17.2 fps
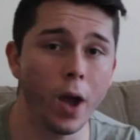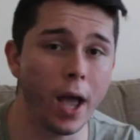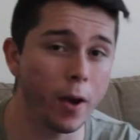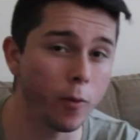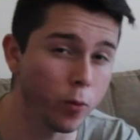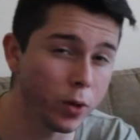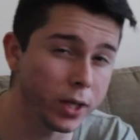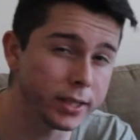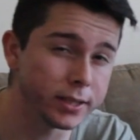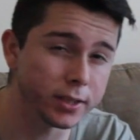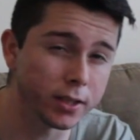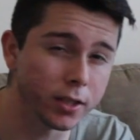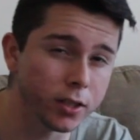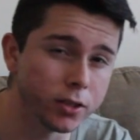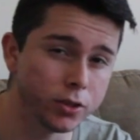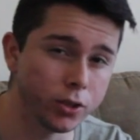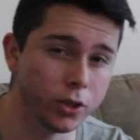and what it's
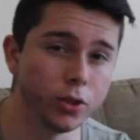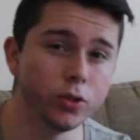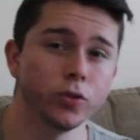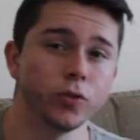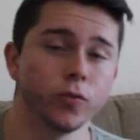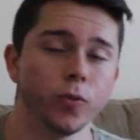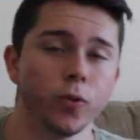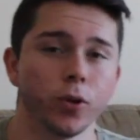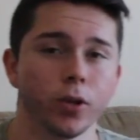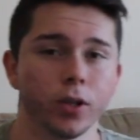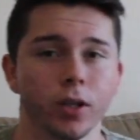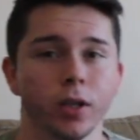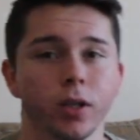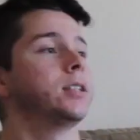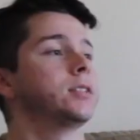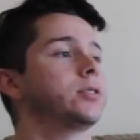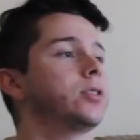good to use for.
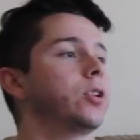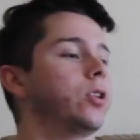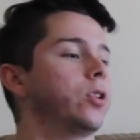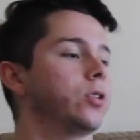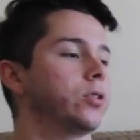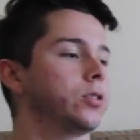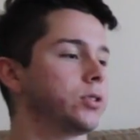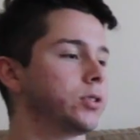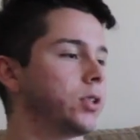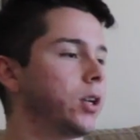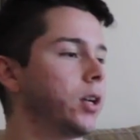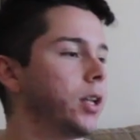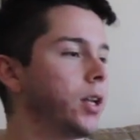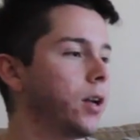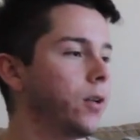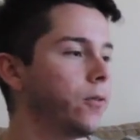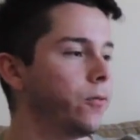So
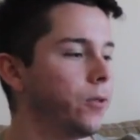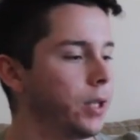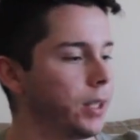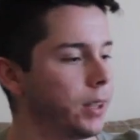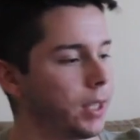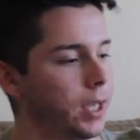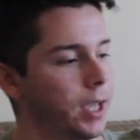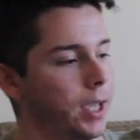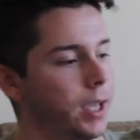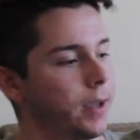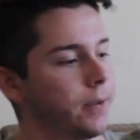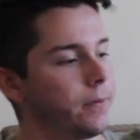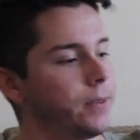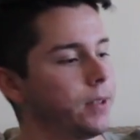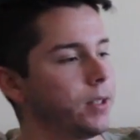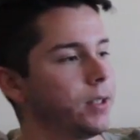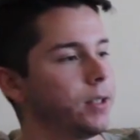starting off with, I
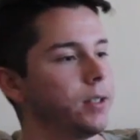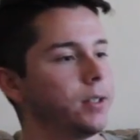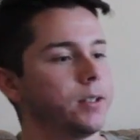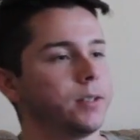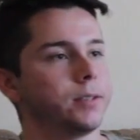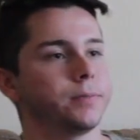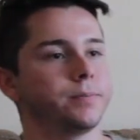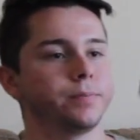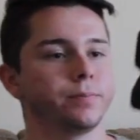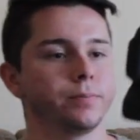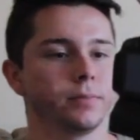have the